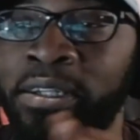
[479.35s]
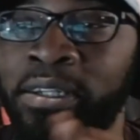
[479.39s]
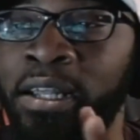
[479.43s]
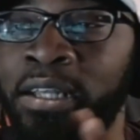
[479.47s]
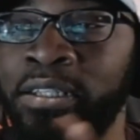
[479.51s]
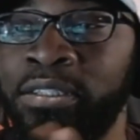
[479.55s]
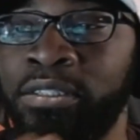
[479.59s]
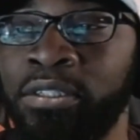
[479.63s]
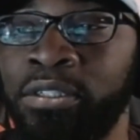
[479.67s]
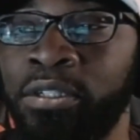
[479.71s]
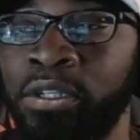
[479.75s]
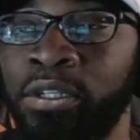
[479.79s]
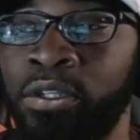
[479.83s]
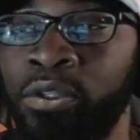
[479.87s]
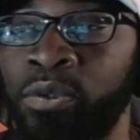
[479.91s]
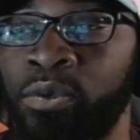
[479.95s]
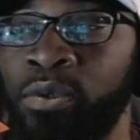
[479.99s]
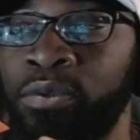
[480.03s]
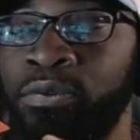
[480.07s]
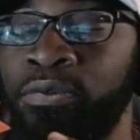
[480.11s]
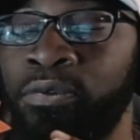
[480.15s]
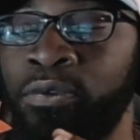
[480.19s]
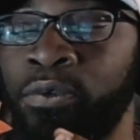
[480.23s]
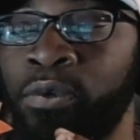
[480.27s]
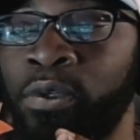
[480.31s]
That's a good
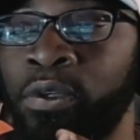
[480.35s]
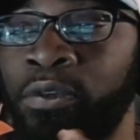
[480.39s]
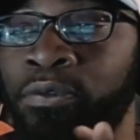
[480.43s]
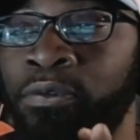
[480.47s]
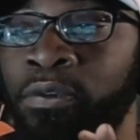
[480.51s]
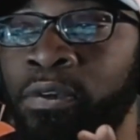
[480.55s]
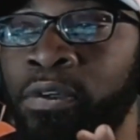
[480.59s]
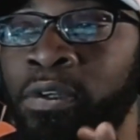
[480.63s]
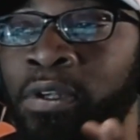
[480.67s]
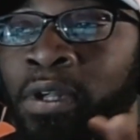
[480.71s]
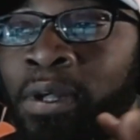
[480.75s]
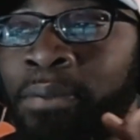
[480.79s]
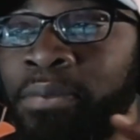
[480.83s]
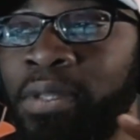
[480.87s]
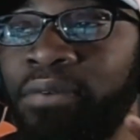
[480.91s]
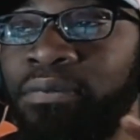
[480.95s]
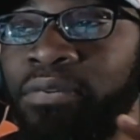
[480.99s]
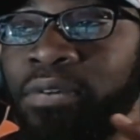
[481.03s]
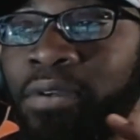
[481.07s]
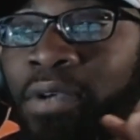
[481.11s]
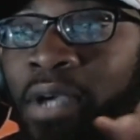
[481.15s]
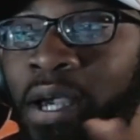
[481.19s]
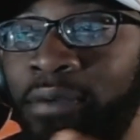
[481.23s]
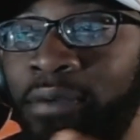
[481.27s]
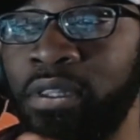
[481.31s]
one for real, for real. I'm
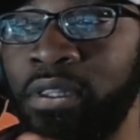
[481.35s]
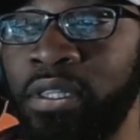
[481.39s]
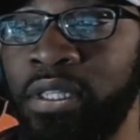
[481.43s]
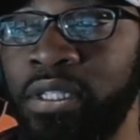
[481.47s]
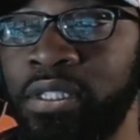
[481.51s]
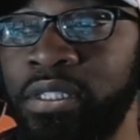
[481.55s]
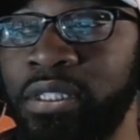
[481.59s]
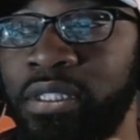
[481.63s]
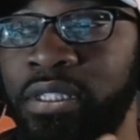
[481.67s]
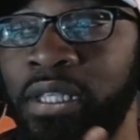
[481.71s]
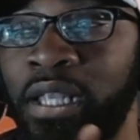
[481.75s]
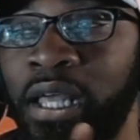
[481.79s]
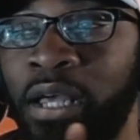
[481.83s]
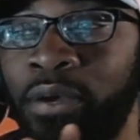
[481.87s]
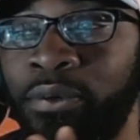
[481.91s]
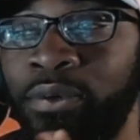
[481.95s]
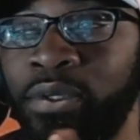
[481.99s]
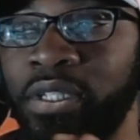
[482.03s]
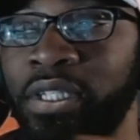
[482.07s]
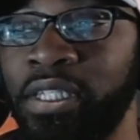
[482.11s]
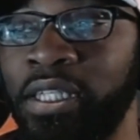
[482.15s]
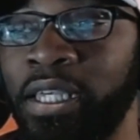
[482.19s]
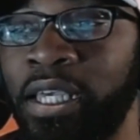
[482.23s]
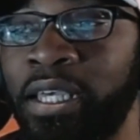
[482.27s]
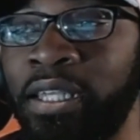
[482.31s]
definitely gonna listen to that one
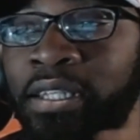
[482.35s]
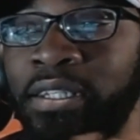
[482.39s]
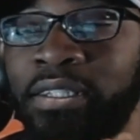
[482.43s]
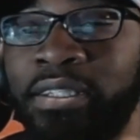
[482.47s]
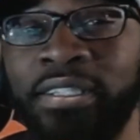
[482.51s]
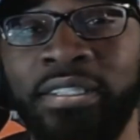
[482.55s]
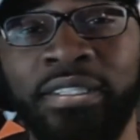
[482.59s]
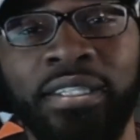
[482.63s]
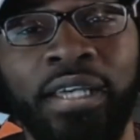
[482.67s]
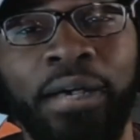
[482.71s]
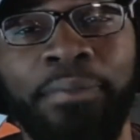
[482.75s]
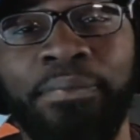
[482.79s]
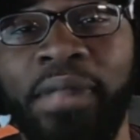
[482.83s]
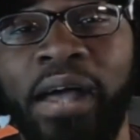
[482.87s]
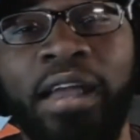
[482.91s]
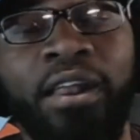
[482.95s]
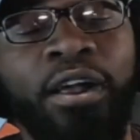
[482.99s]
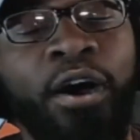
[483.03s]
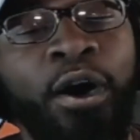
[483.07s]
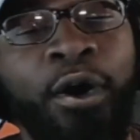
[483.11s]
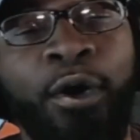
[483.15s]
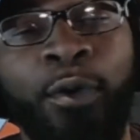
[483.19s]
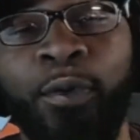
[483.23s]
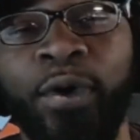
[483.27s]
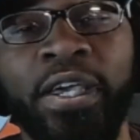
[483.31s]
again because I'm not
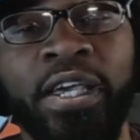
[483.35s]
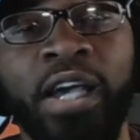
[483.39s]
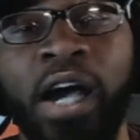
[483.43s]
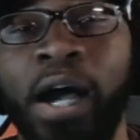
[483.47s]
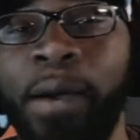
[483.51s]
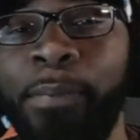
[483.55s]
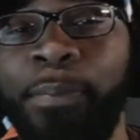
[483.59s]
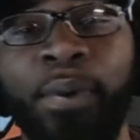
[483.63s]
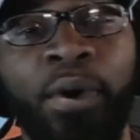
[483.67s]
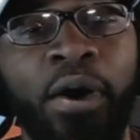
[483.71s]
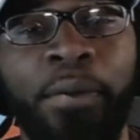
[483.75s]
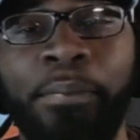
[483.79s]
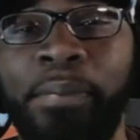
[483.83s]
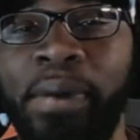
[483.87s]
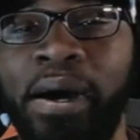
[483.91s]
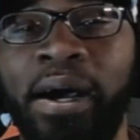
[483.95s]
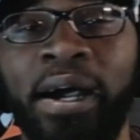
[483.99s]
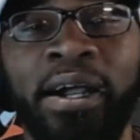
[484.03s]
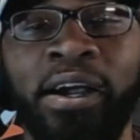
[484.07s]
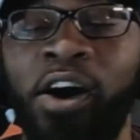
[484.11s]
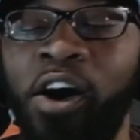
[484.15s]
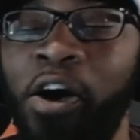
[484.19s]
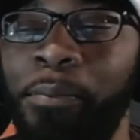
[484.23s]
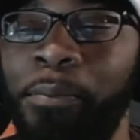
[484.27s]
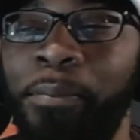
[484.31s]
all the way up on my
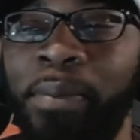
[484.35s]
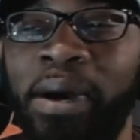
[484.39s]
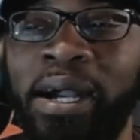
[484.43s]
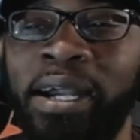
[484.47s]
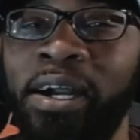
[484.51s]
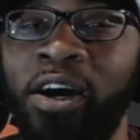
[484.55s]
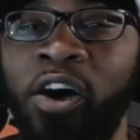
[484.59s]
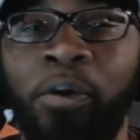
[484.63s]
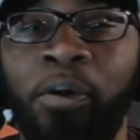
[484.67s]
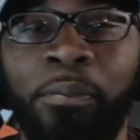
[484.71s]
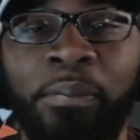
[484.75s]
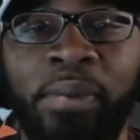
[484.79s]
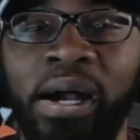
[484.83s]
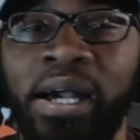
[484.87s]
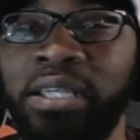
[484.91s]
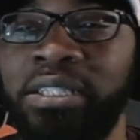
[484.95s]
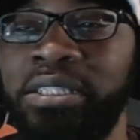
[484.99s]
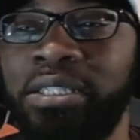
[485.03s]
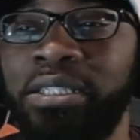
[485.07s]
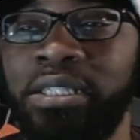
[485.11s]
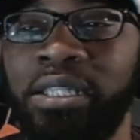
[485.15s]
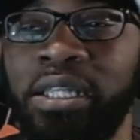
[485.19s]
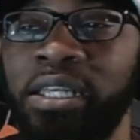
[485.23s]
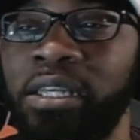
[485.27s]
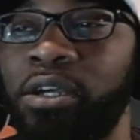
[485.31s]
on my on my
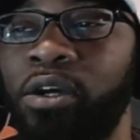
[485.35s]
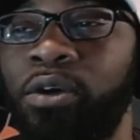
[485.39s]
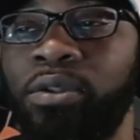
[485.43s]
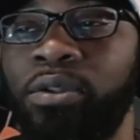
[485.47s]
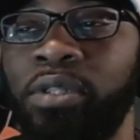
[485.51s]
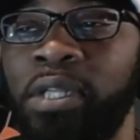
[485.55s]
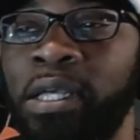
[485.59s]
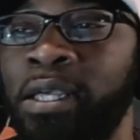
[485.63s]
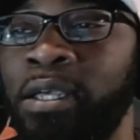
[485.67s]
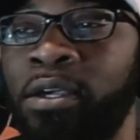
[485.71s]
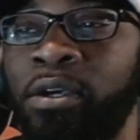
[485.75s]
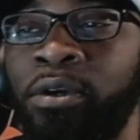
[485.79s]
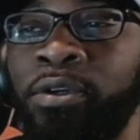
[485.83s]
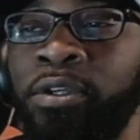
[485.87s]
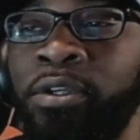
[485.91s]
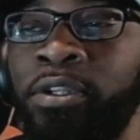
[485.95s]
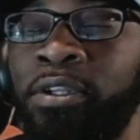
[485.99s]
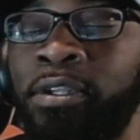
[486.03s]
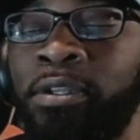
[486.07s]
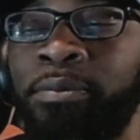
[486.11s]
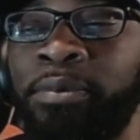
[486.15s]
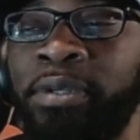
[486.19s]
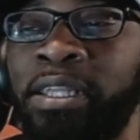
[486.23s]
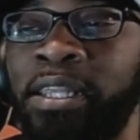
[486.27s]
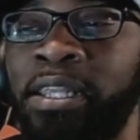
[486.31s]
slingo lingo. You know
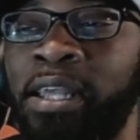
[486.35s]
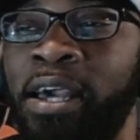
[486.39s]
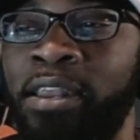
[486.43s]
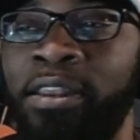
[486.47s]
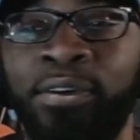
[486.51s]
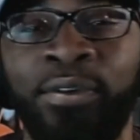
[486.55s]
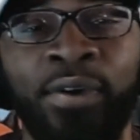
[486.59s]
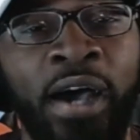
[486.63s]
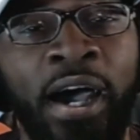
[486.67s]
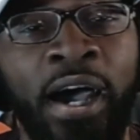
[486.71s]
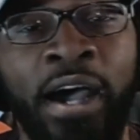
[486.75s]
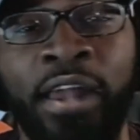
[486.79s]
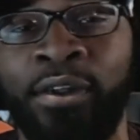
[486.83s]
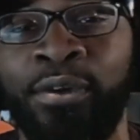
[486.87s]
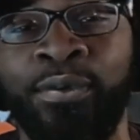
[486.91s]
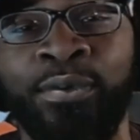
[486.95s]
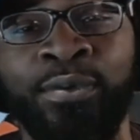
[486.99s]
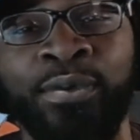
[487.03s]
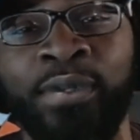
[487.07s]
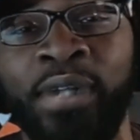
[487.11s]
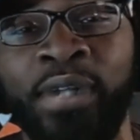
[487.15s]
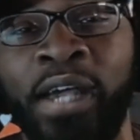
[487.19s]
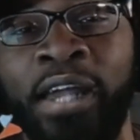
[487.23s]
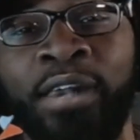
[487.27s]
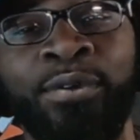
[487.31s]
what I mean? I don't I
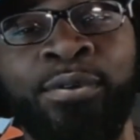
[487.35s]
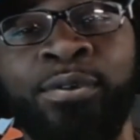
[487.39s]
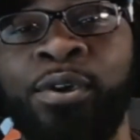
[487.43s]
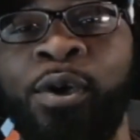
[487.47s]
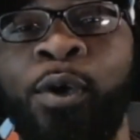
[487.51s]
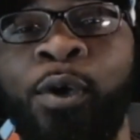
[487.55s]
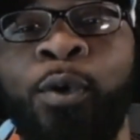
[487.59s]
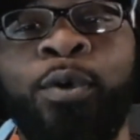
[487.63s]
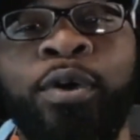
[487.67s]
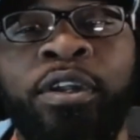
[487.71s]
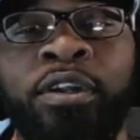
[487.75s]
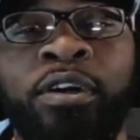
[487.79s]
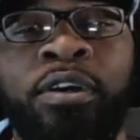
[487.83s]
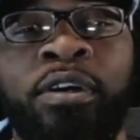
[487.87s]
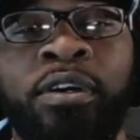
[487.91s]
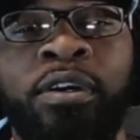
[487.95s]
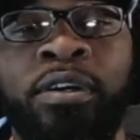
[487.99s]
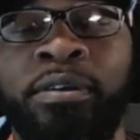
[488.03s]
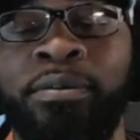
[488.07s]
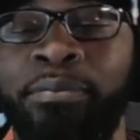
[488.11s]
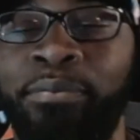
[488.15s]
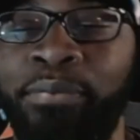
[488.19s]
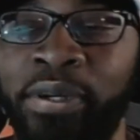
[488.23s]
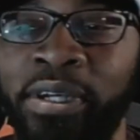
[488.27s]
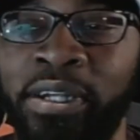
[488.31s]
don't I don't know it all,
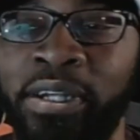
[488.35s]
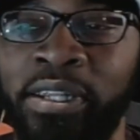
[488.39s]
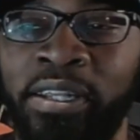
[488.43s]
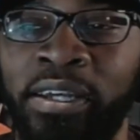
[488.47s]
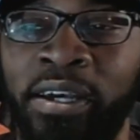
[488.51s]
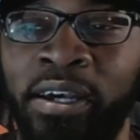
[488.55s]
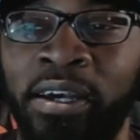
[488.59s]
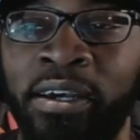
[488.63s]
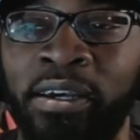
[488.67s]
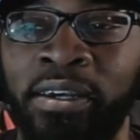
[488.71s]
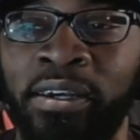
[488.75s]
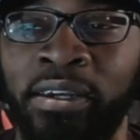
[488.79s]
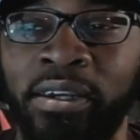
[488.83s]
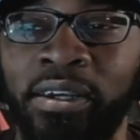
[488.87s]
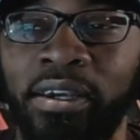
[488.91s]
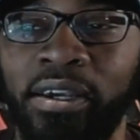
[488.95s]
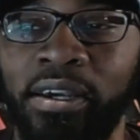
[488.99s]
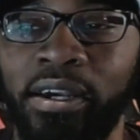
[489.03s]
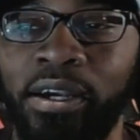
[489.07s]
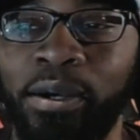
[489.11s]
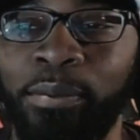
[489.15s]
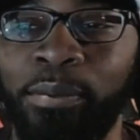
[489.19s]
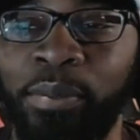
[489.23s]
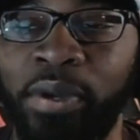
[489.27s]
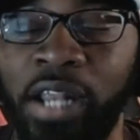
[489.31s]
but uh,
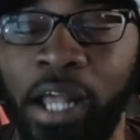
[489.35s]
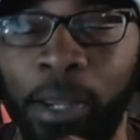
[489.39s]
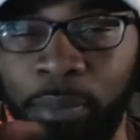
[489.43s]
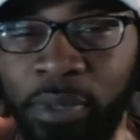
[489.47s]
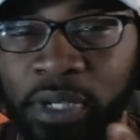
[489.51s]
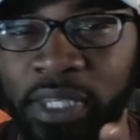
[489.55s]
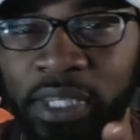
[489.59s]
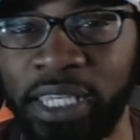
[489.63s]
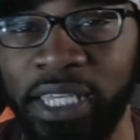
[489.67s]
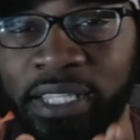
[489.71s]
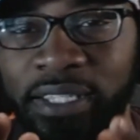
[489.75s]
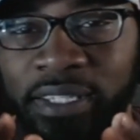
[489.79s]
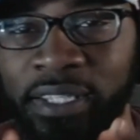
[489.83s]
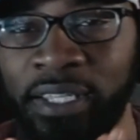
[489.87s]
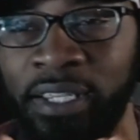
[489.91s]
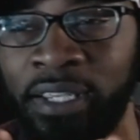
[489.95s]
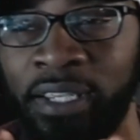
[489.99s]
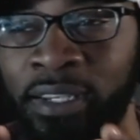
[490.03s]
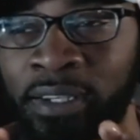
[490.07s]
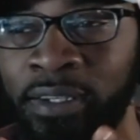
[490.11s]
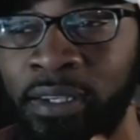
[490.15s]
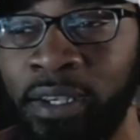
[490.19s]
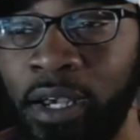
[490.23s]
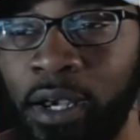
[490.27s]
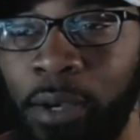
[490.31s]
but I'm gonna get
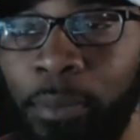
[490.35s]
there.